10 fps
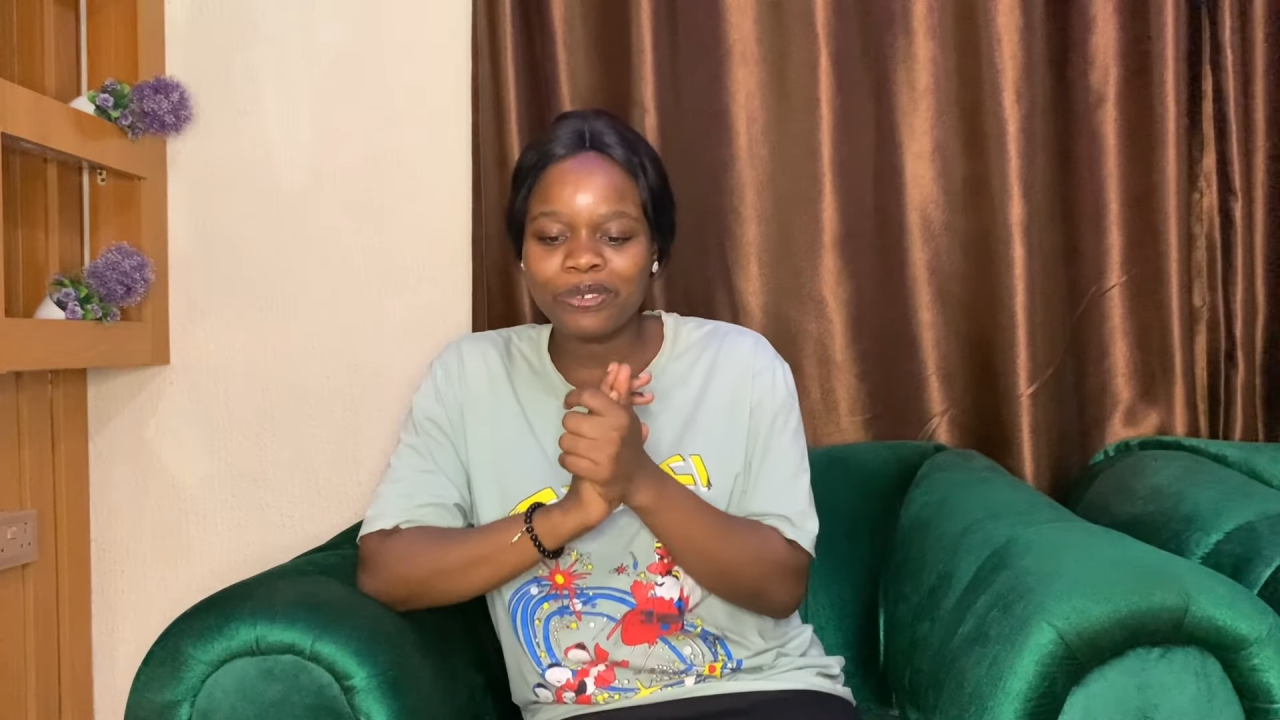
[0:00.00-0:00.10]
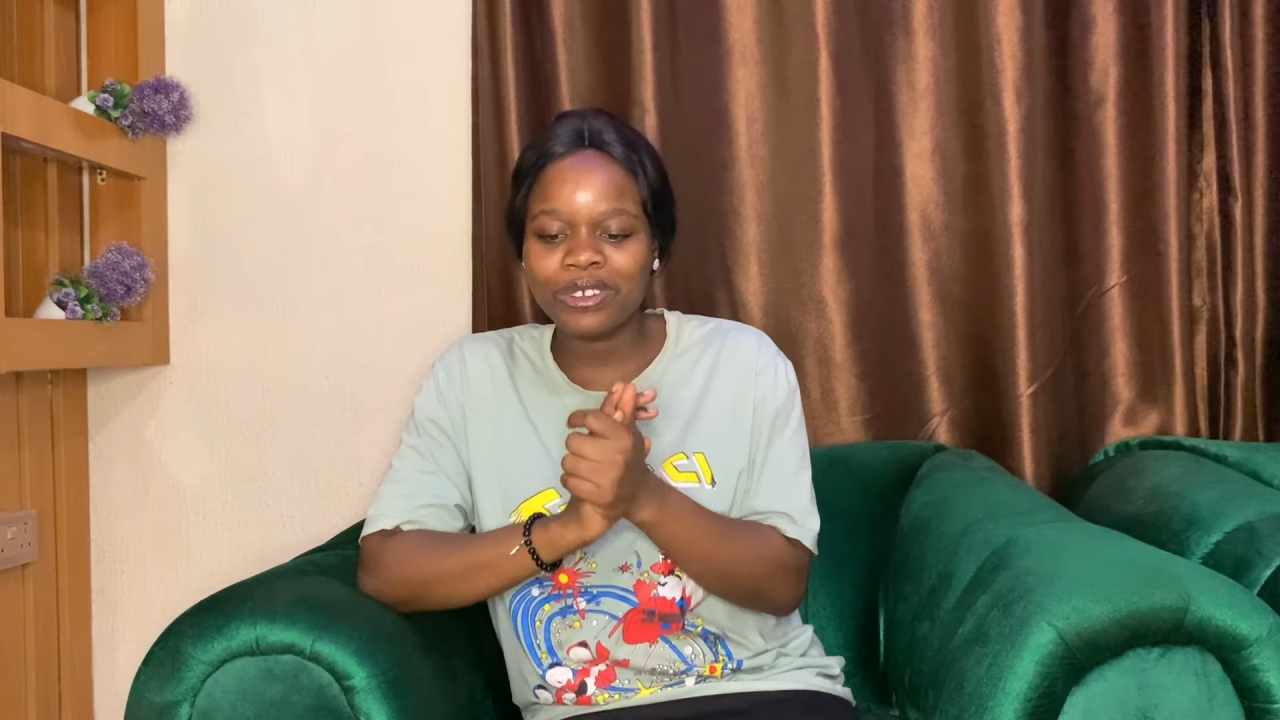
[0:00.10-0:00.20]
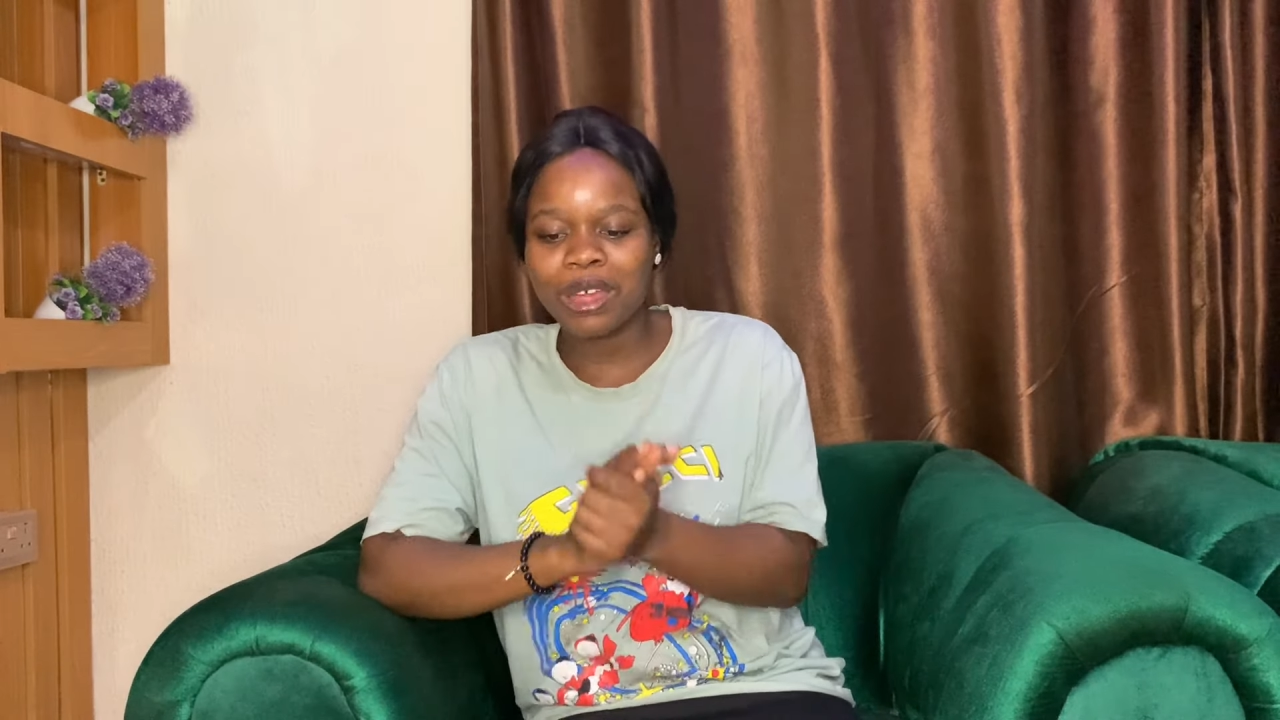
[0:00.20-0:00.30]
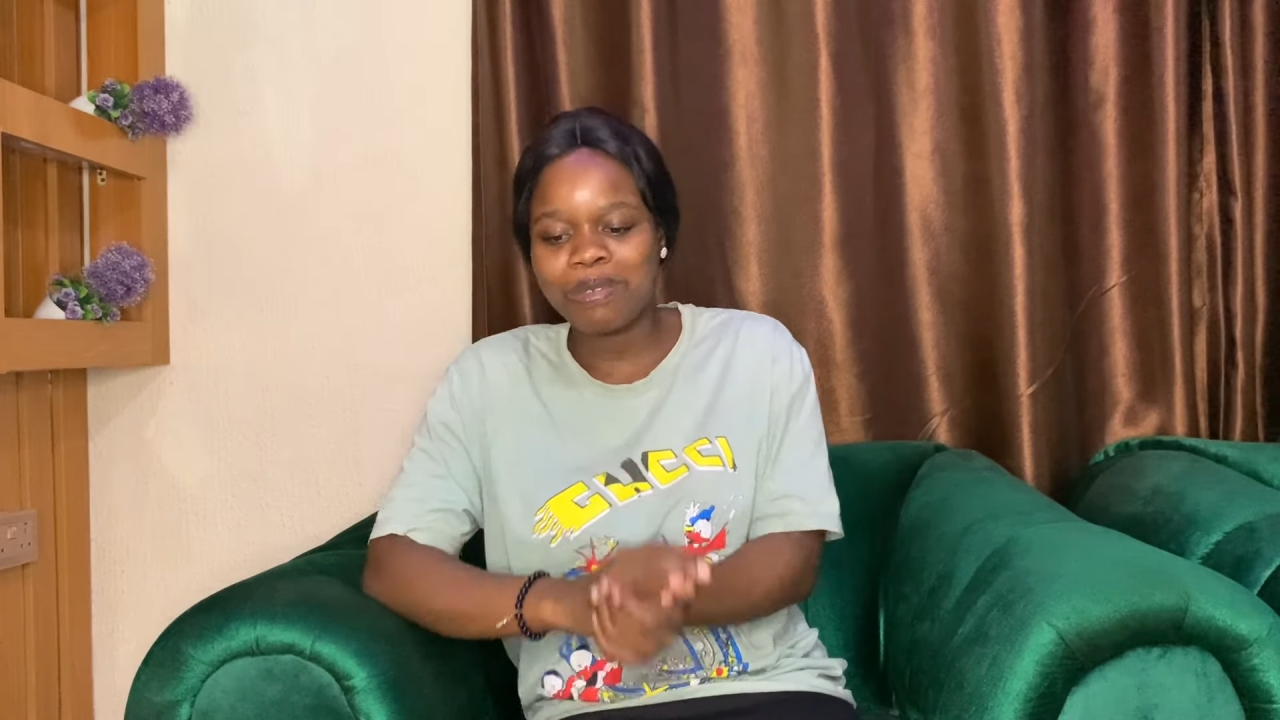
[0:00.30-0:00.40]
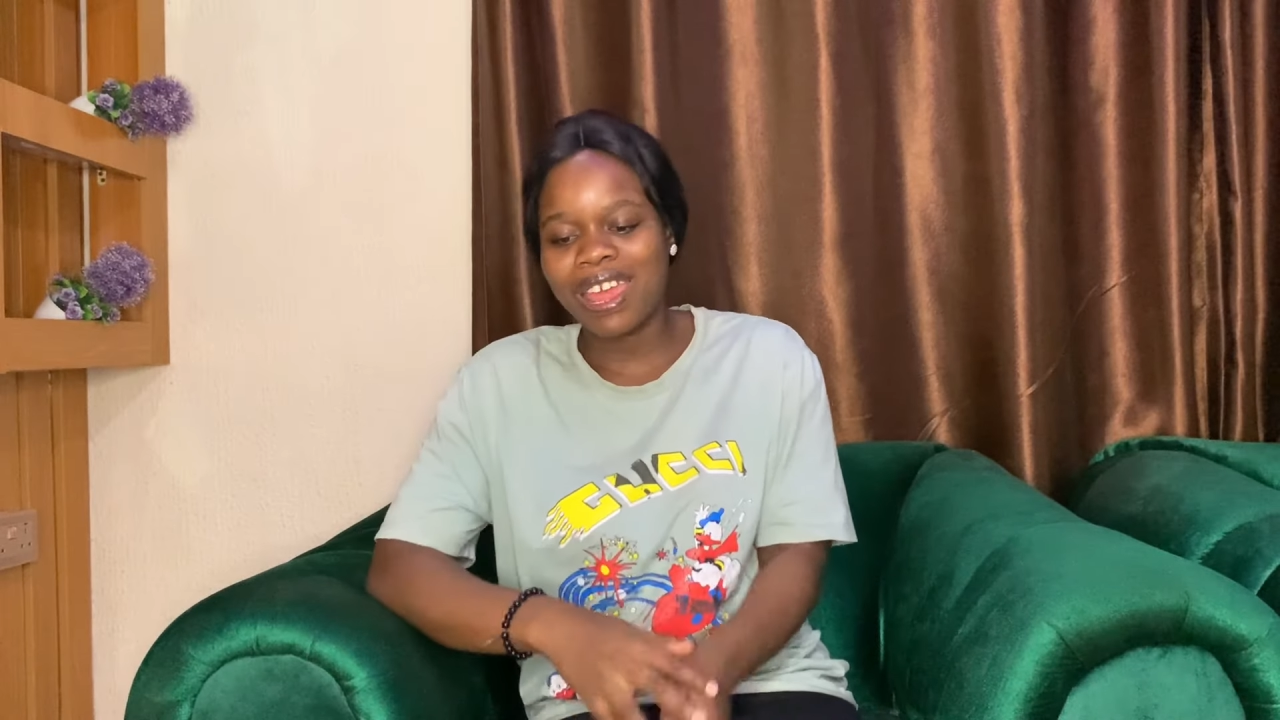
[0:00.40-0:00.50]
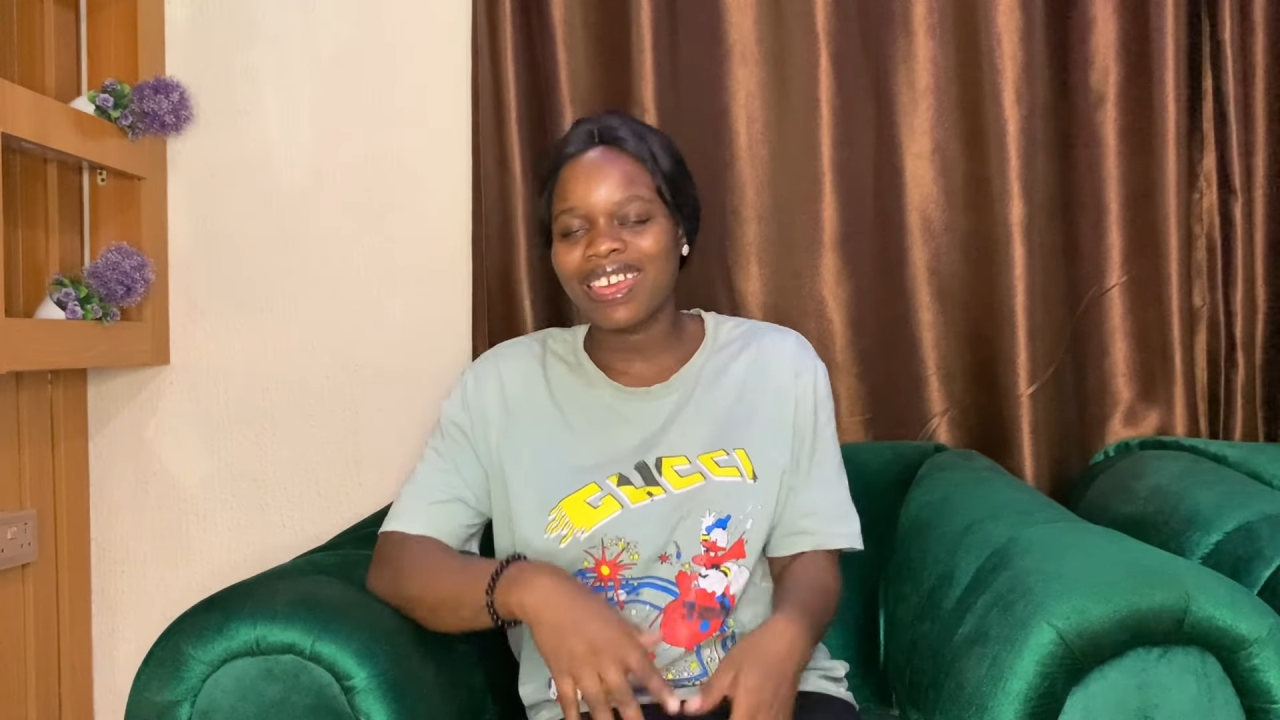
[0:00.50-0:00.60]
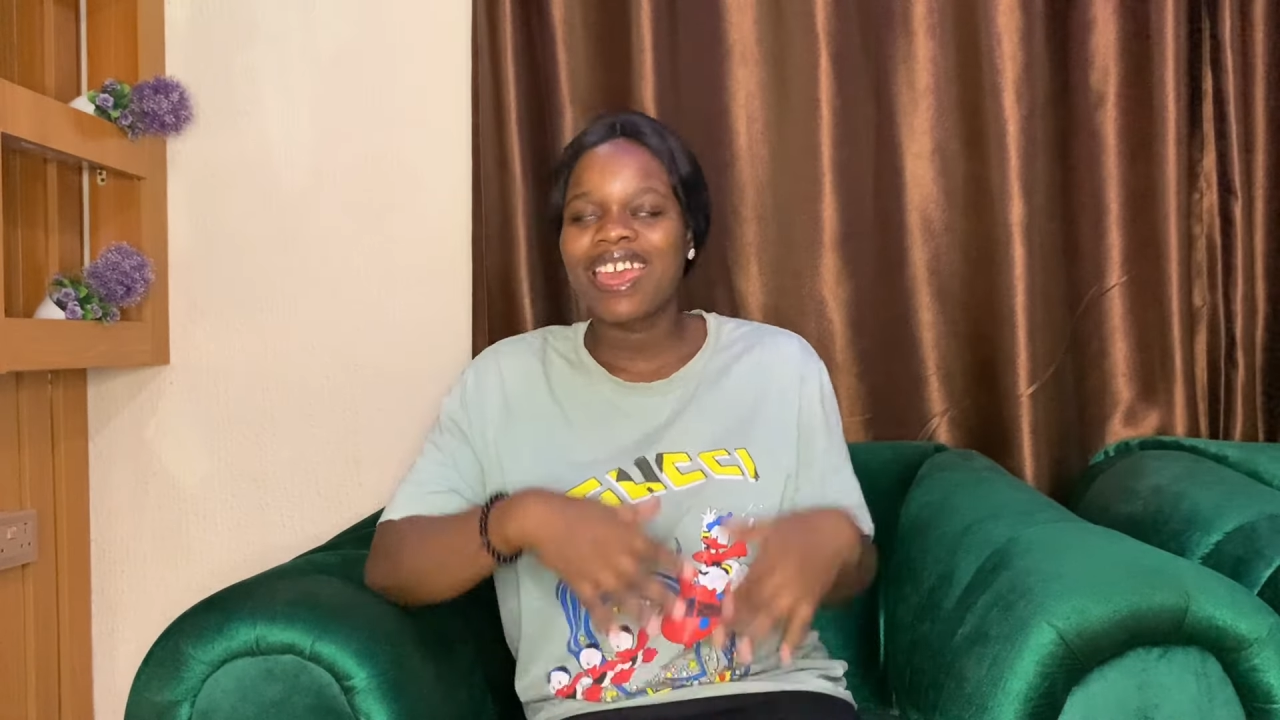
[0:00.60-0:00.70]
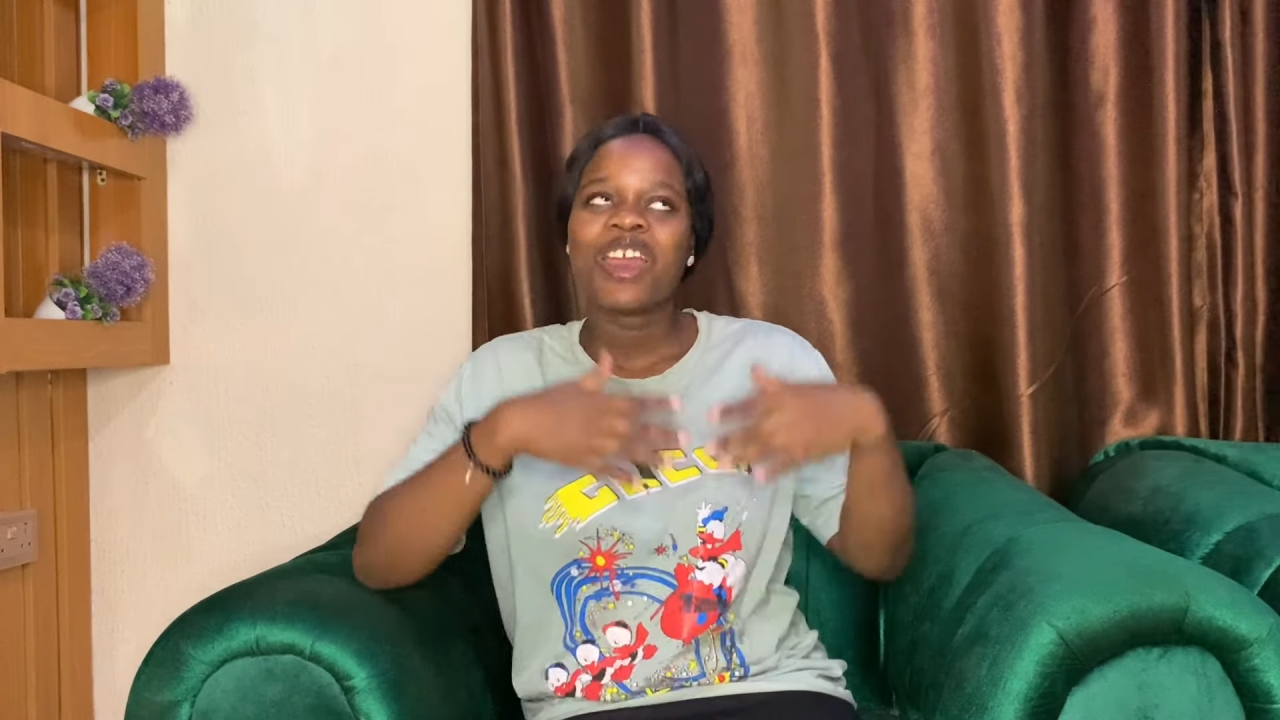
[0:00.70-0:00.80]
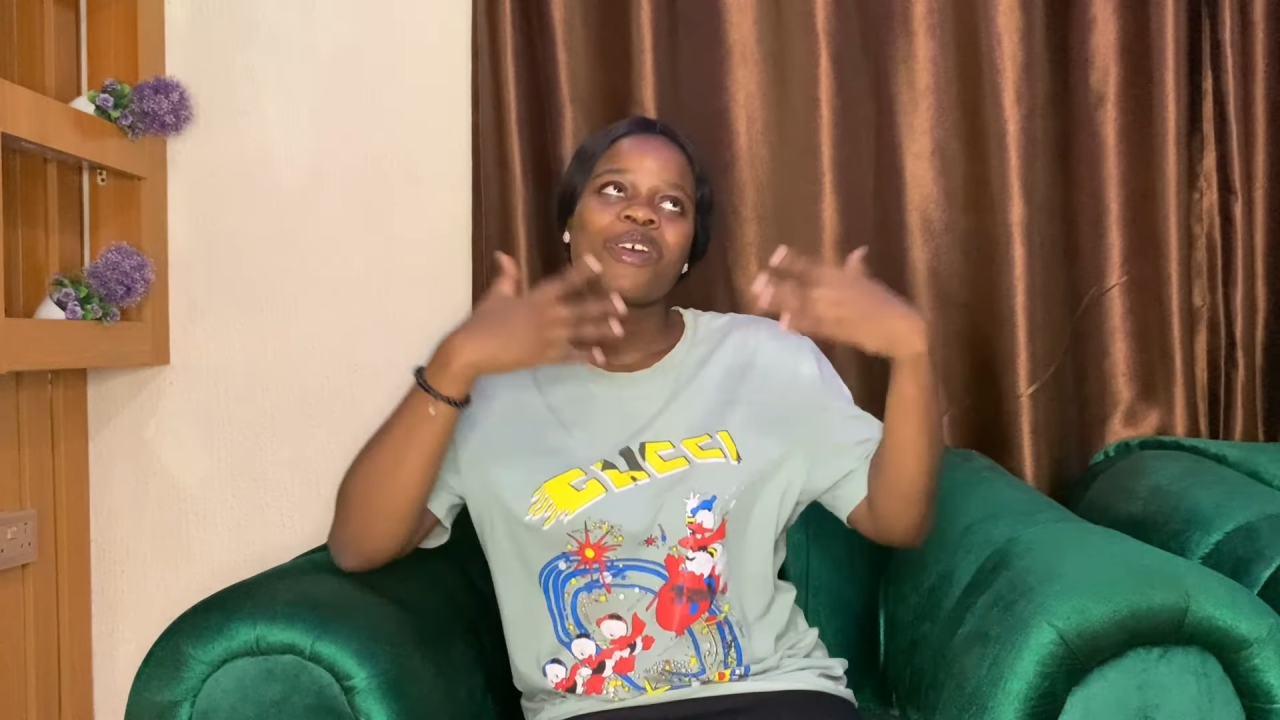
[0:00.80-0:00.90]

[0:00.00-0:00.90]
phone, I'll be like,